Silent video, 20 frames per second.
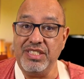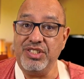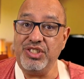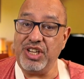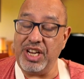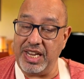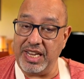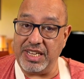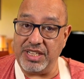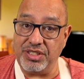
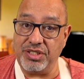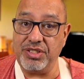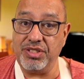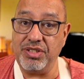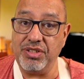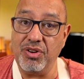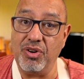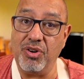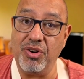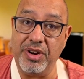
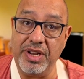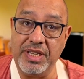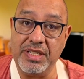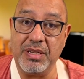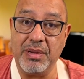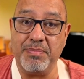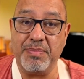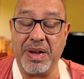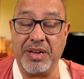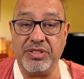changed or
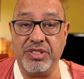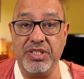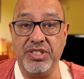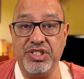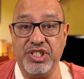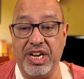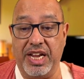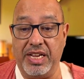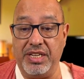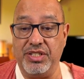is about to
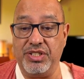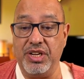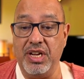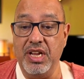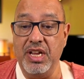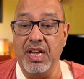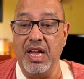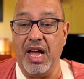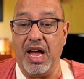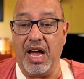change.
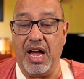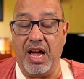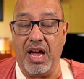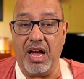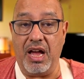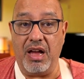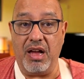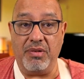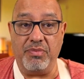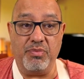
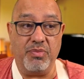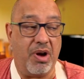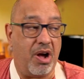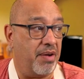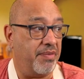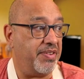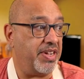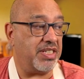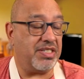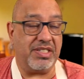
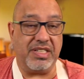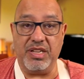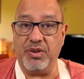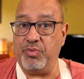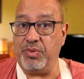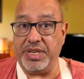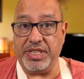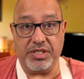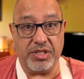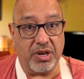Obviously,
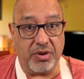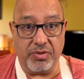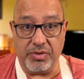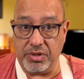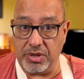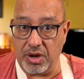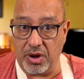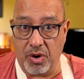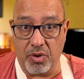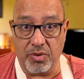we
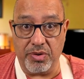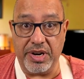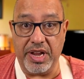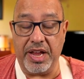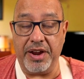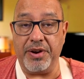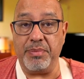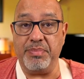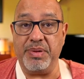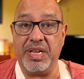don't own
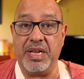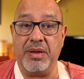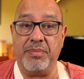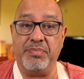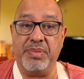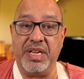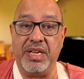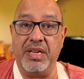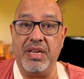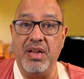
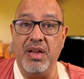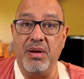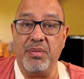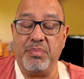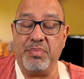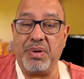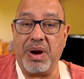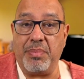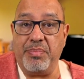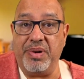Airbnb
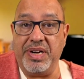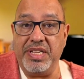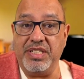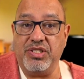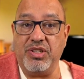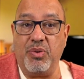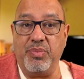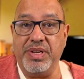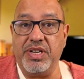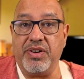property,
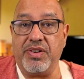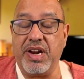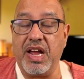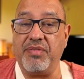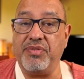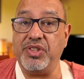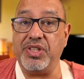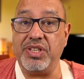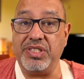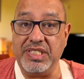so we don't
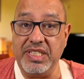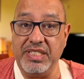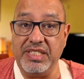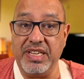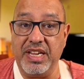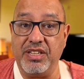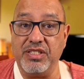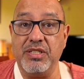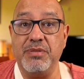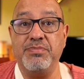have all the
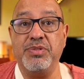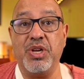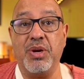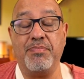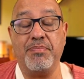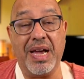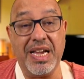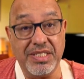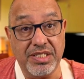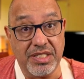details. So
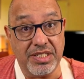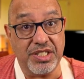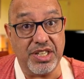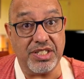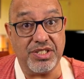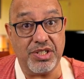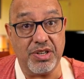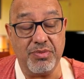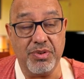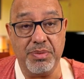my
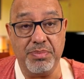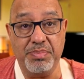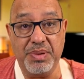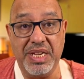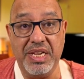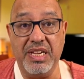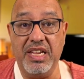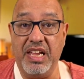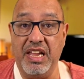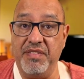suggestion would
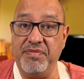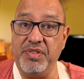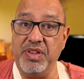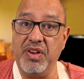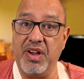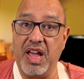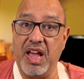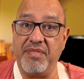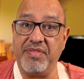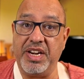be, if
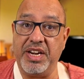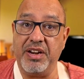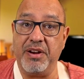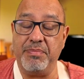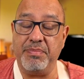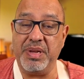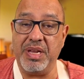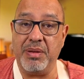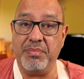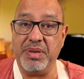you have an
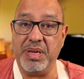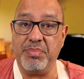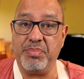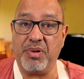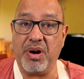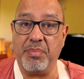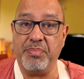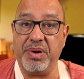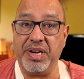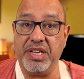Airbnb
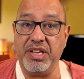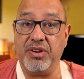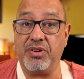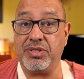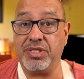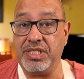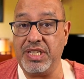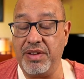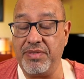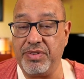property or
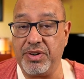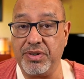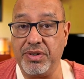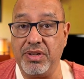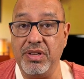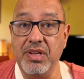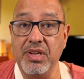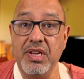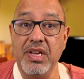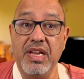several